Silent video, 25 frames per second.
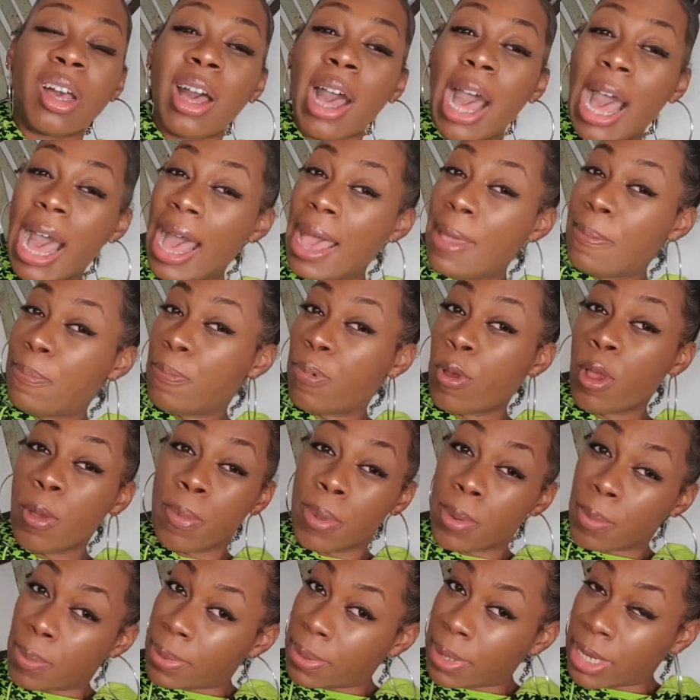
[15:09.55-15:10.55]
I
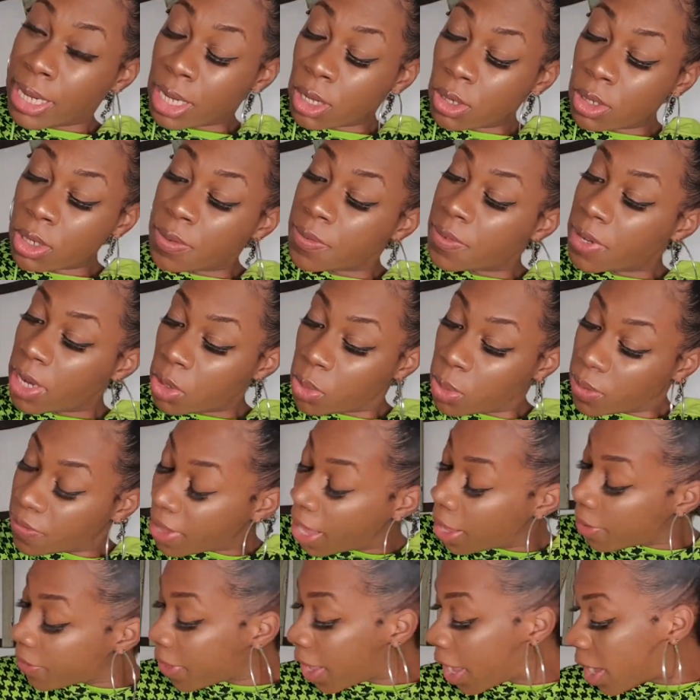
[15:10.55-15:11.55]
probably could have done
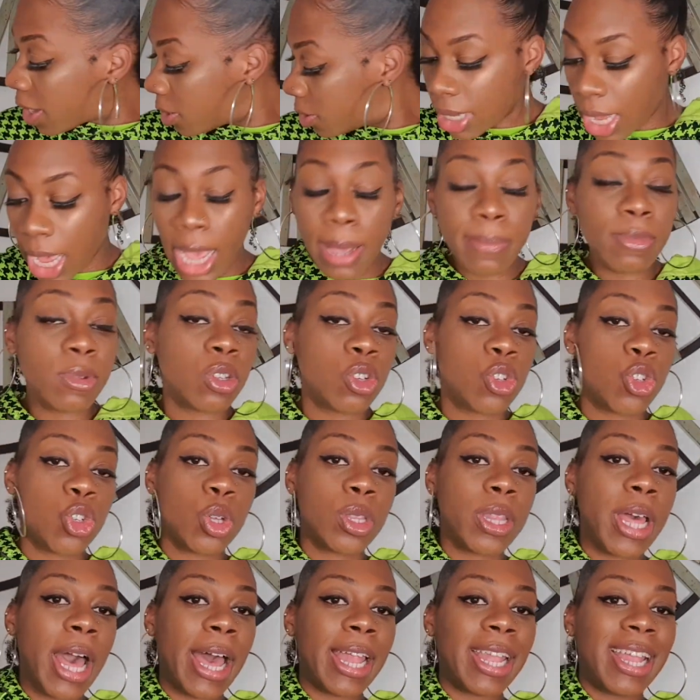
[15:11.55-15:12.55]
without that. I'm not sure
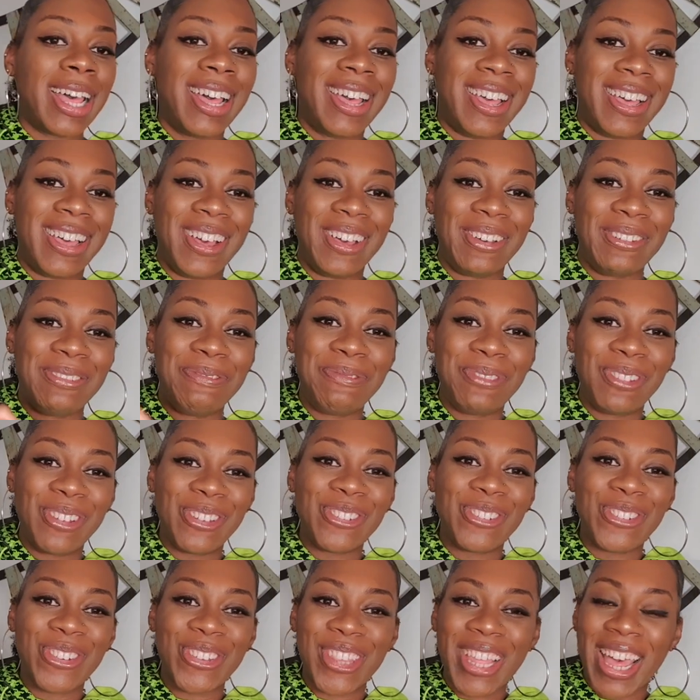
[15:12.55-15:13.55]
that
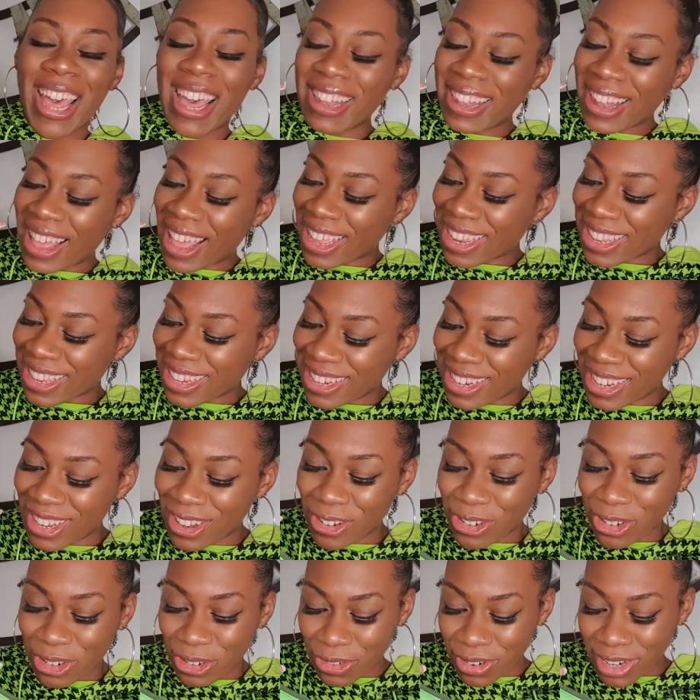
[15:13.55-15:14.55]
I like the
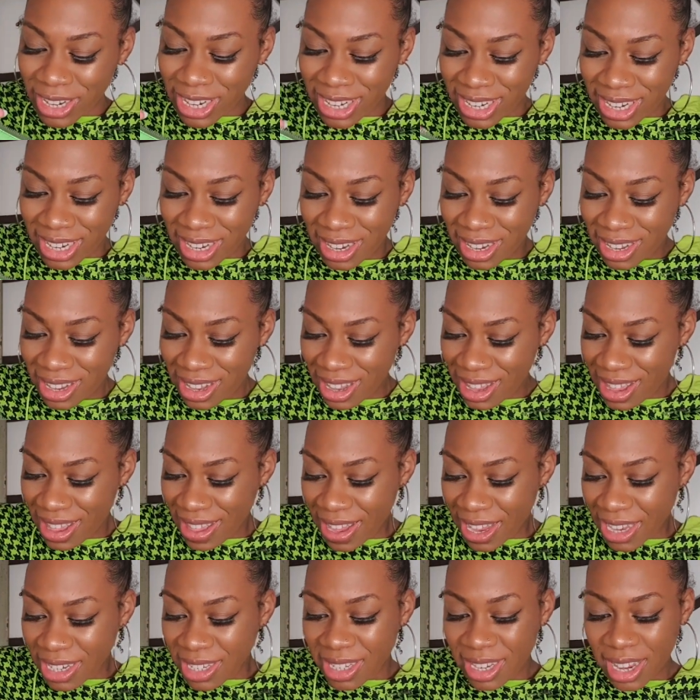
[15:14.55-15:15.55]
neon green
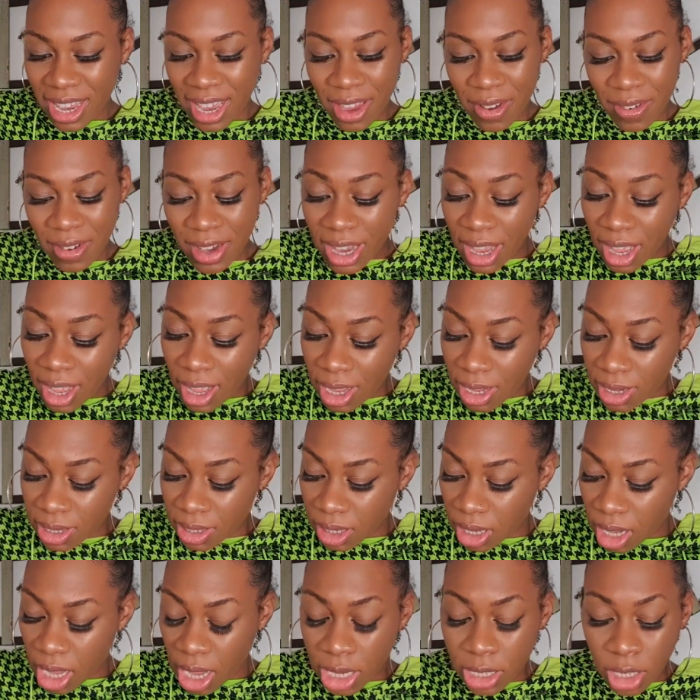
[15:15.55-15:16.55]
interior.
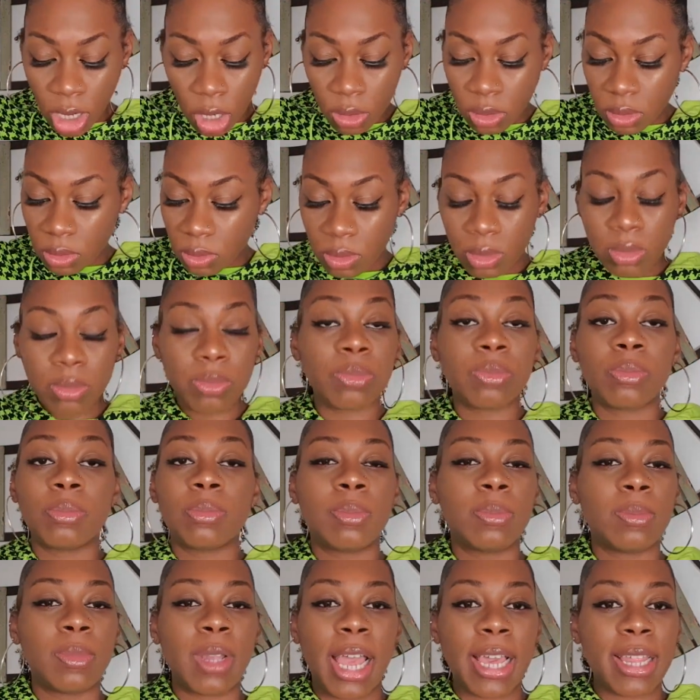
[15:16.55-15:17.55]
I don't
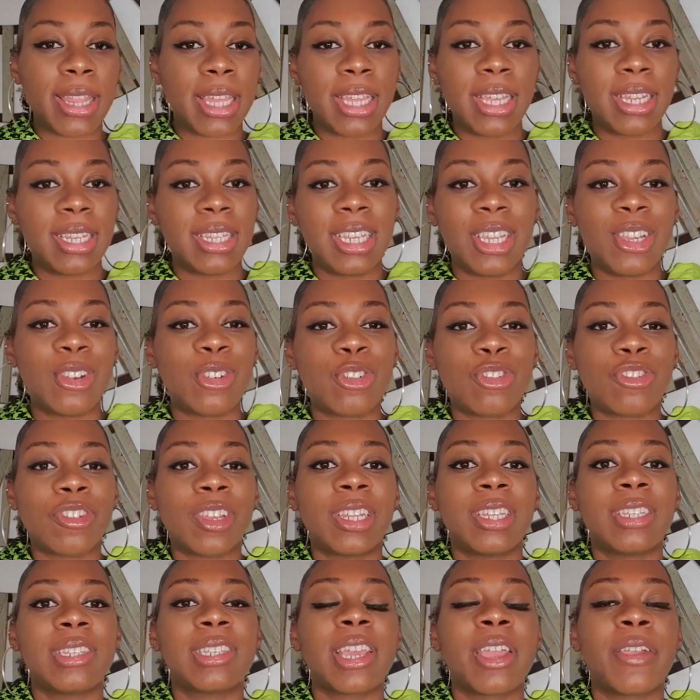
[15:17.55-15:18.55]
like the neon green
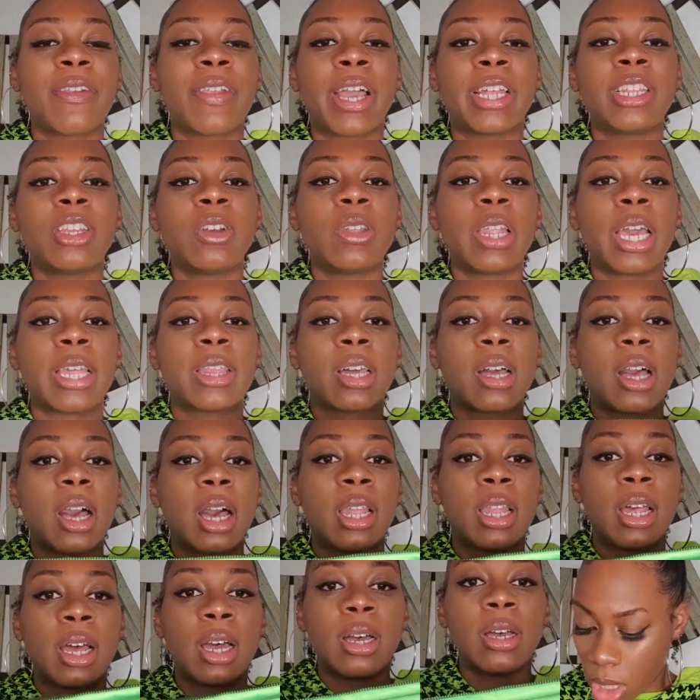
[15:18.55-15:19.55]
interior. I don't like the
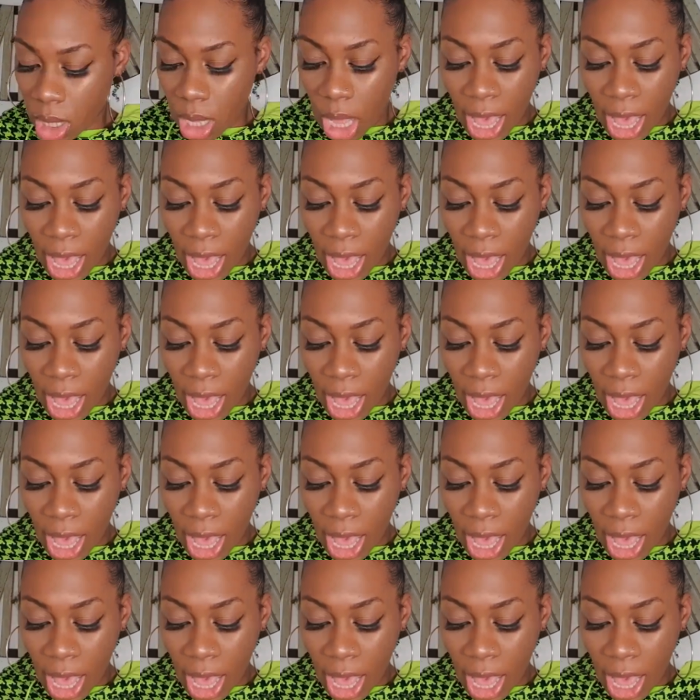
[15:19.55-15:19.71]
colour.